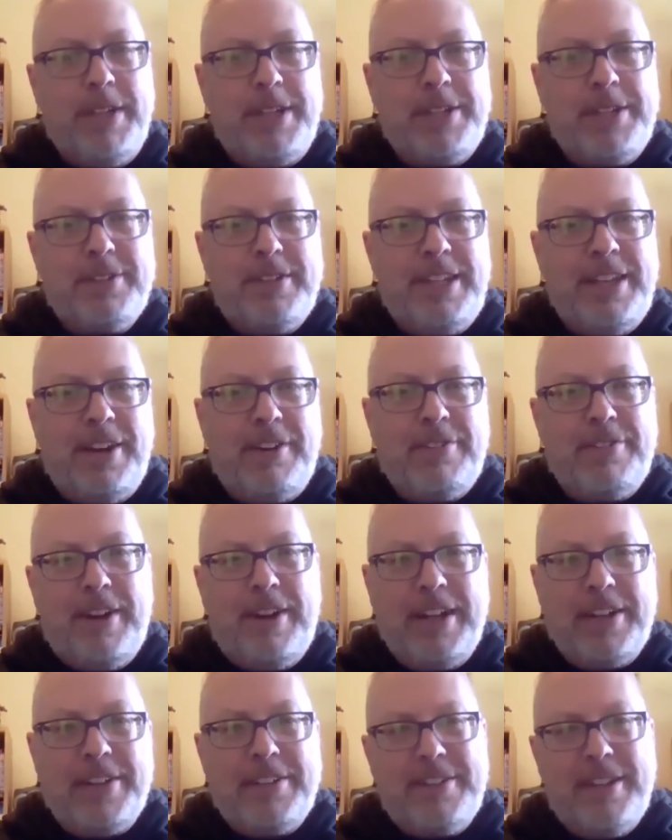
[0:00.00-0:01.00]
That's
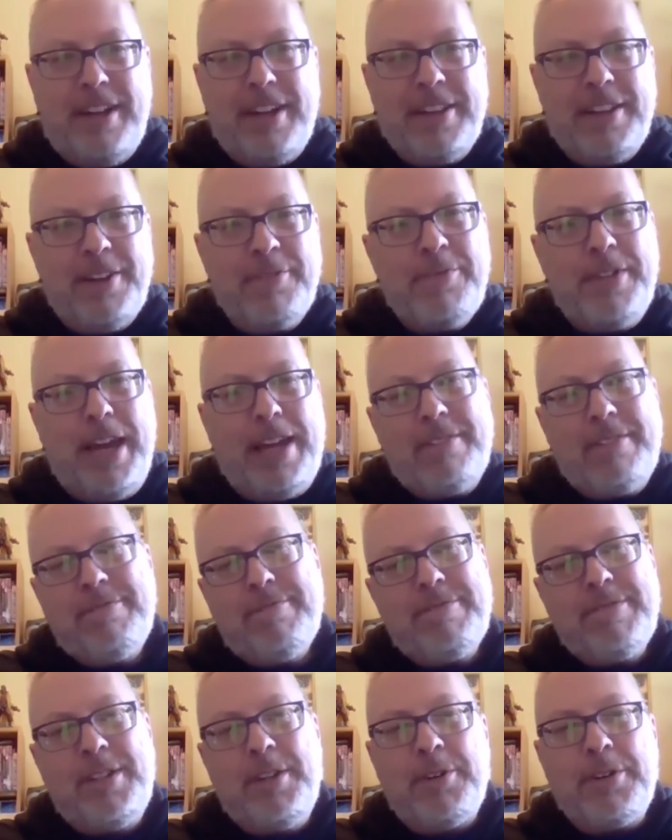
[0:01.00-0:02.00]
I love that
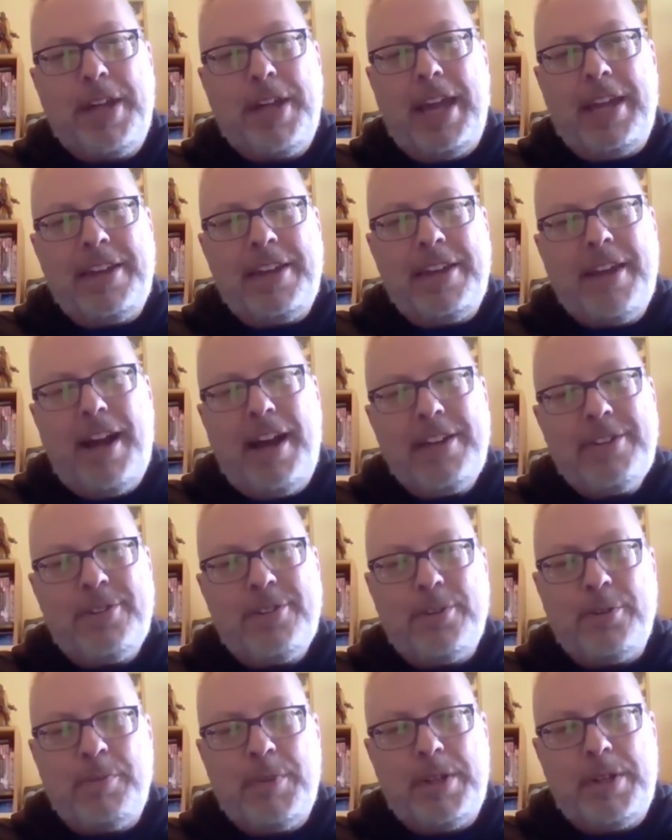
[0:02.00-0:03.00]
Gil Kane
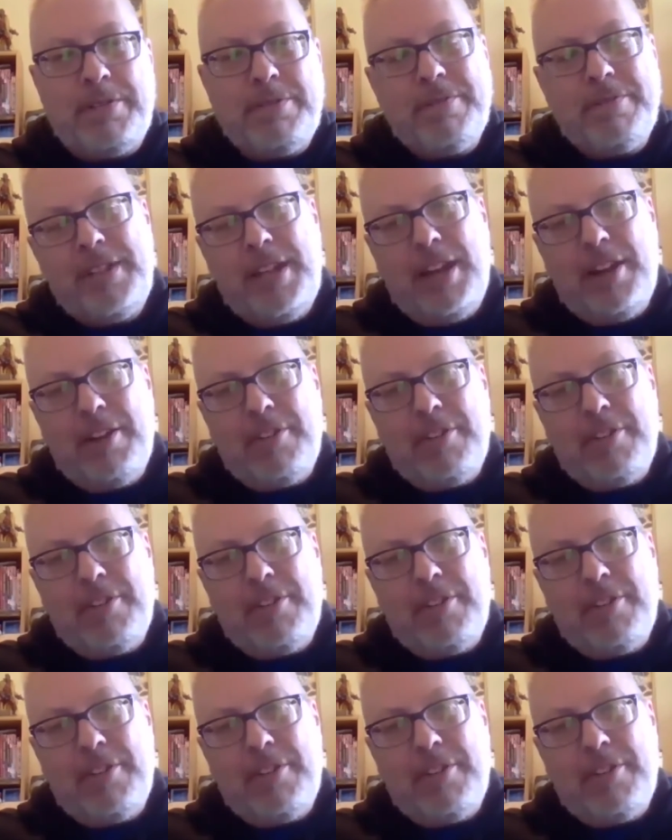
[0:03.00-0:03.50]
costume, and